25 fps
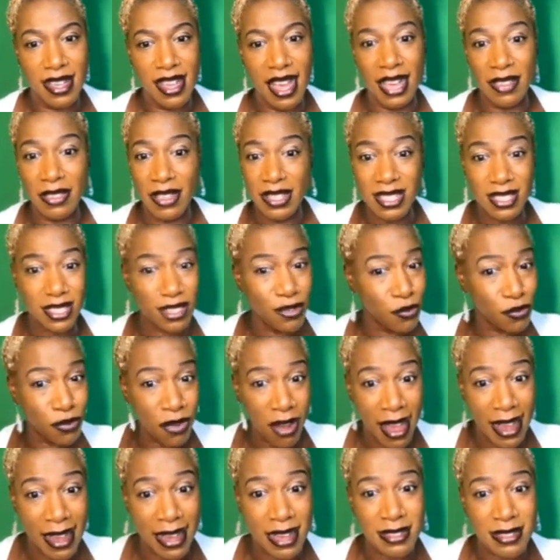And this isn't
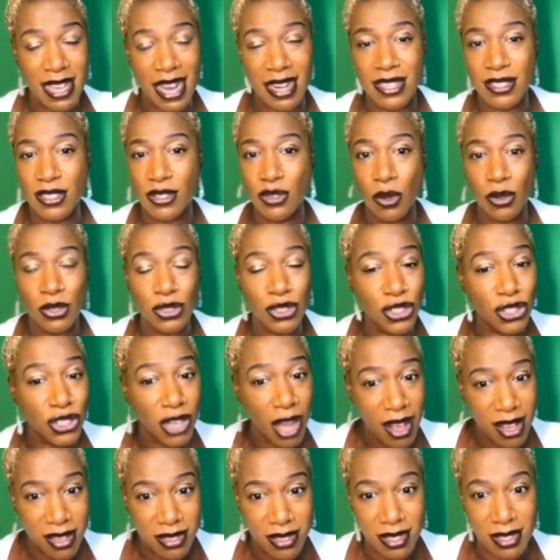right and it's not
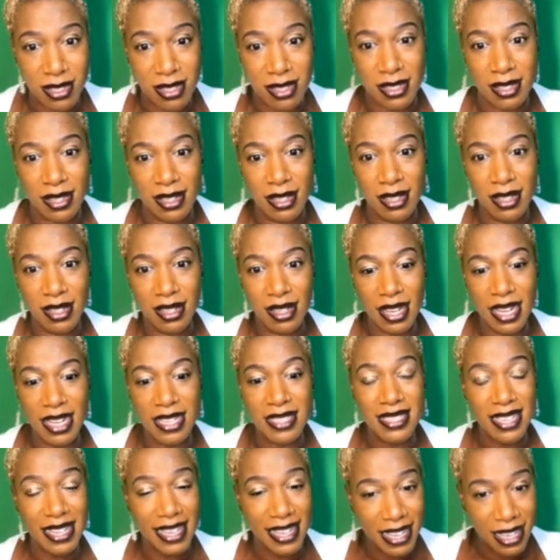just.
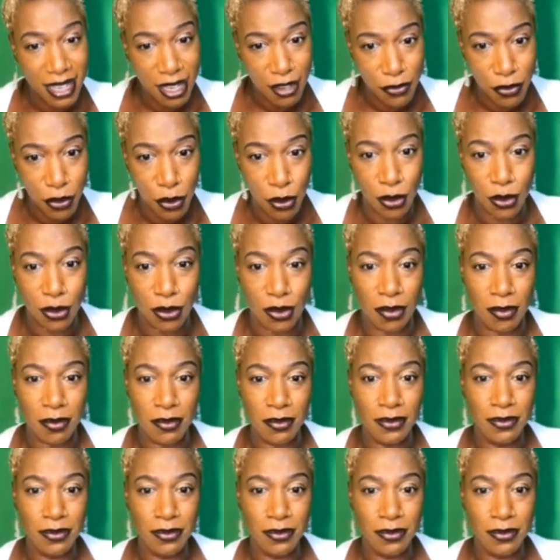It's evil.